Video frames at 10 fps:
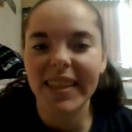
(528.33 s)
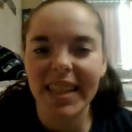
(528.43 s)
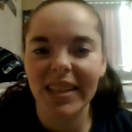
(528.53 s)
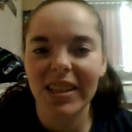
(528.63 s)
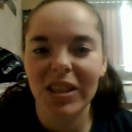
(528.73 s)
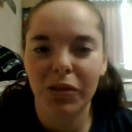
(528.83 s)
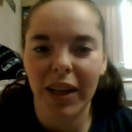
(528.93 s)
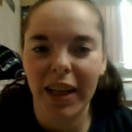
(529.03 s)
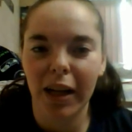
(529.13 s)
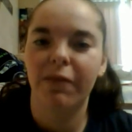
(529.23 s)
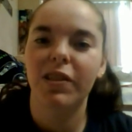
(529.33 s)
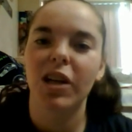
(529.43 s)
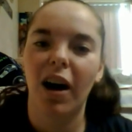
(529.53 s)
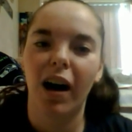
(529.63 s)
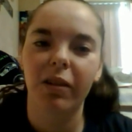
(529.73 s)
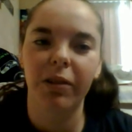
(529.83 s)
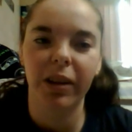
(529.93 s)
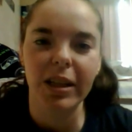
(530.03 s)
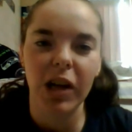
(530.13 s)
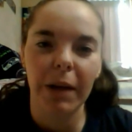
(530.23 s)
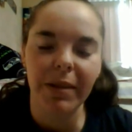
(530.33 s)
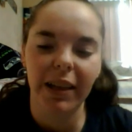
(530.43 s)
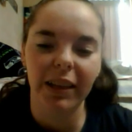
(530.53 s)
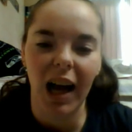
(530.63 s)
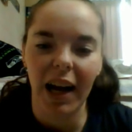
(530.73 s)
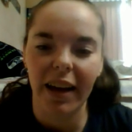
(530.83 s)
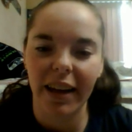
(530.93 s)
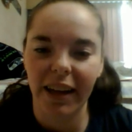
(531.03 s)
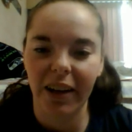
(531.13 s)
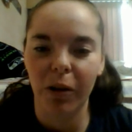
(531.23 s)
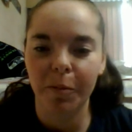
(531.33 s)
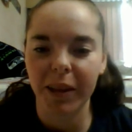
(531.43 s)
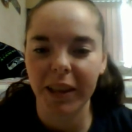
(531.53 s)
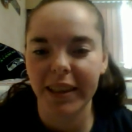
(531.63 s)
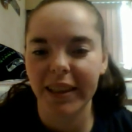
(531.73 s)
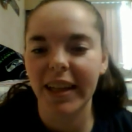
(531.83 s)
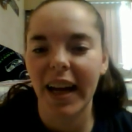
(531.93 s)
listening to Rafe talk really taught me a lot, and hopefully